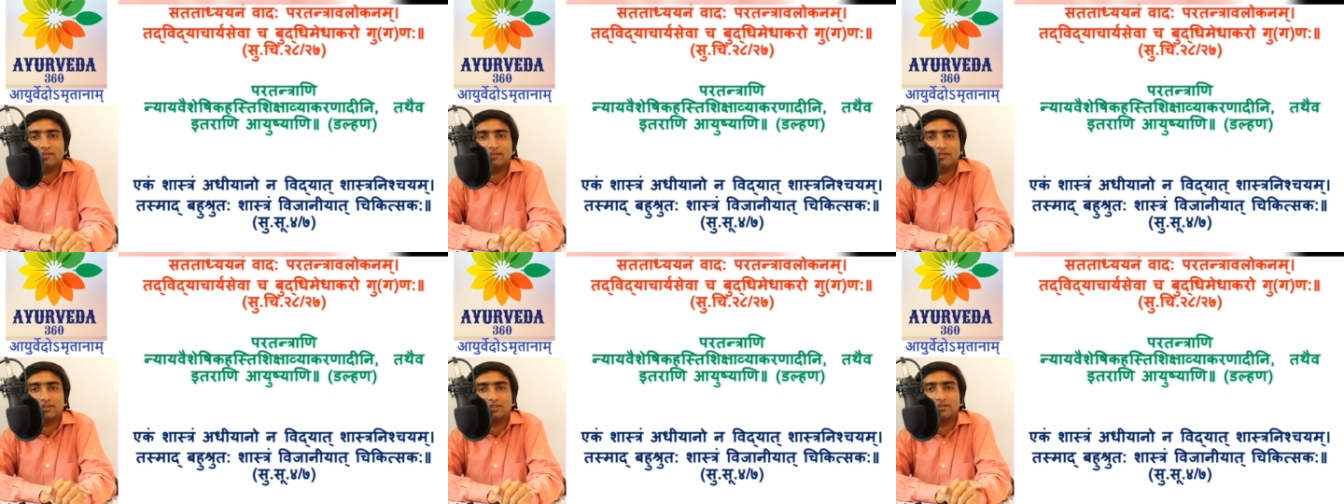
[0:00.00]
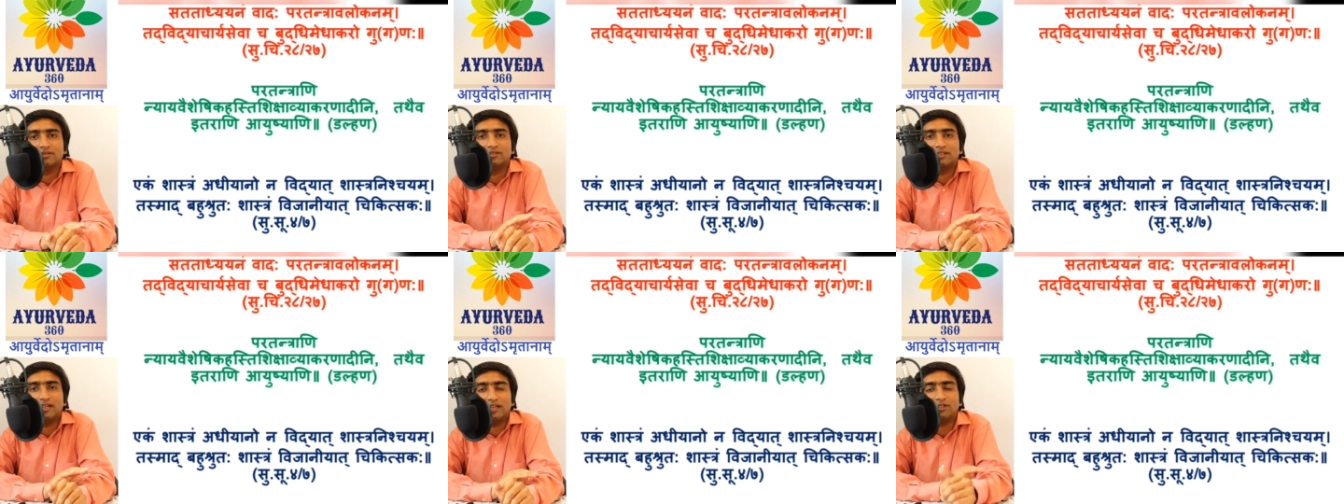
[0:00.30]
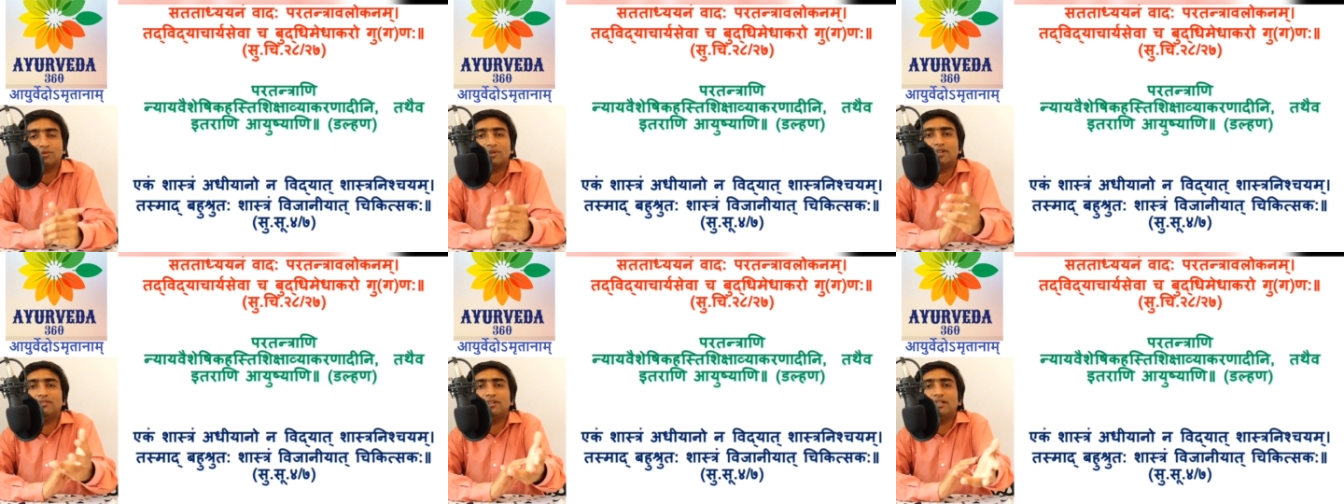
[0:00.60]
So
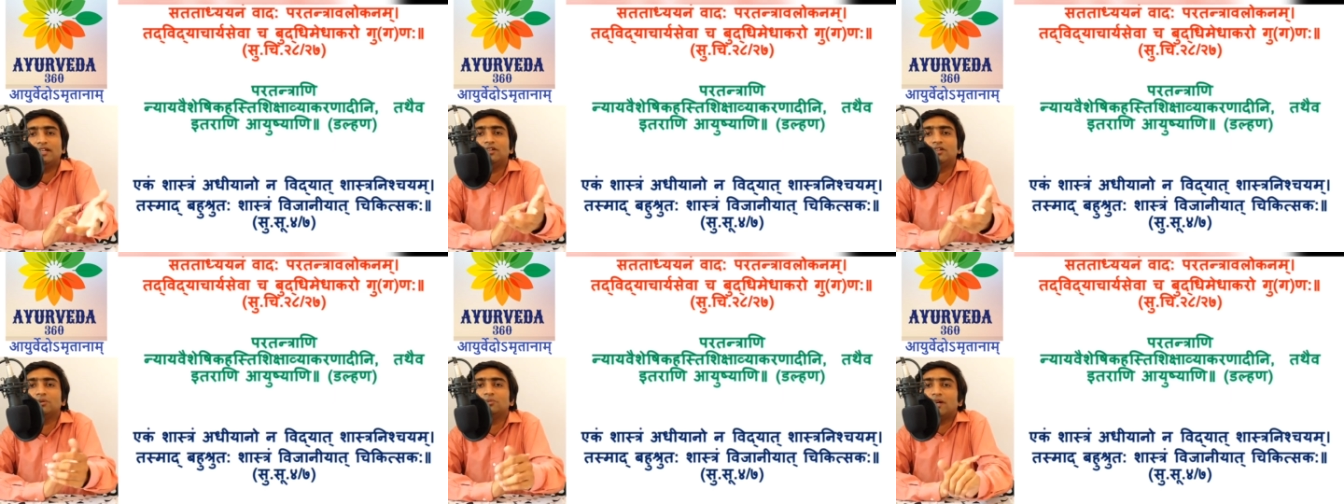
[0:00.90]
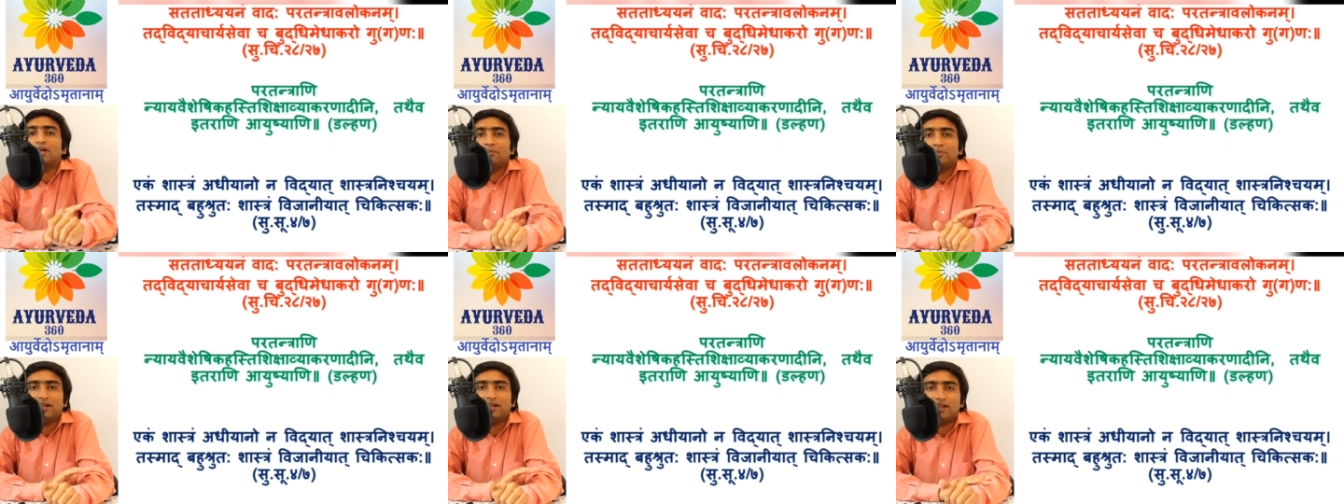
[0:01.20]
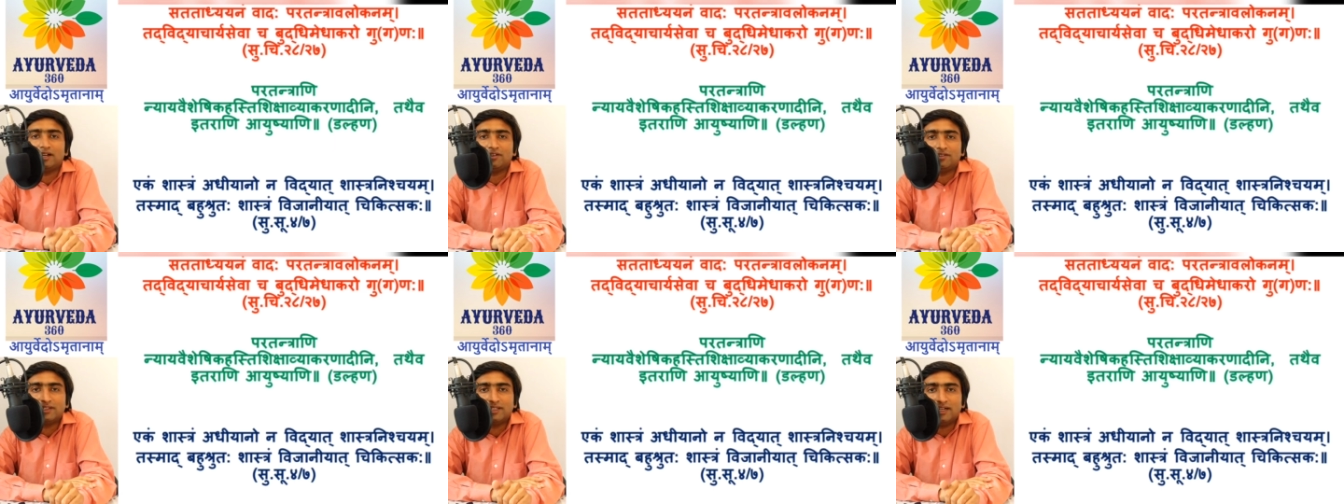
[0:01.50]
that's why we need to be
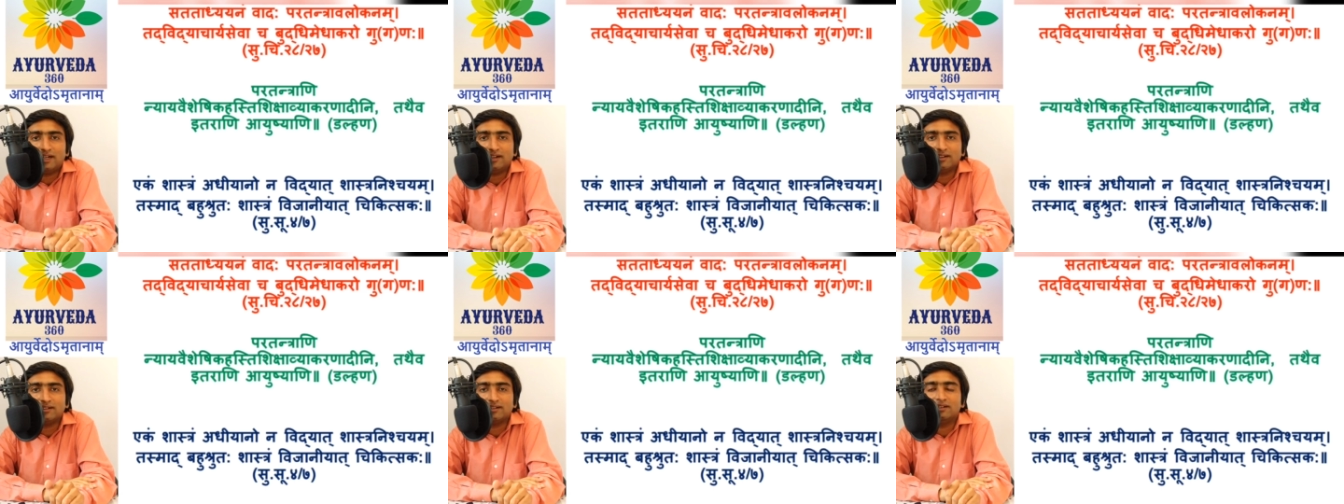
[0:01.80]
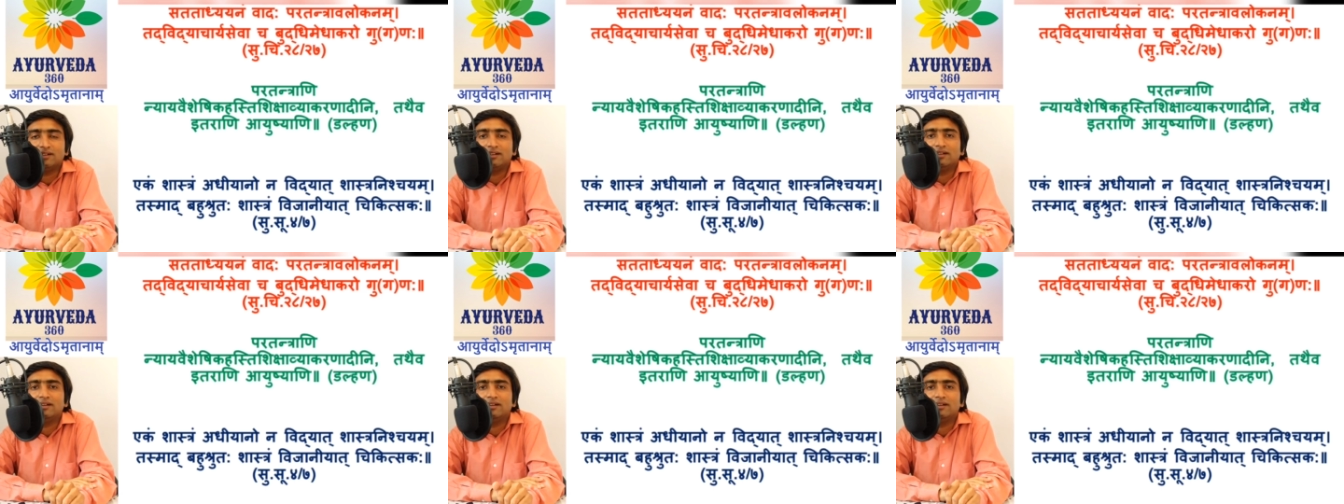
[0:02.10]
updated with that.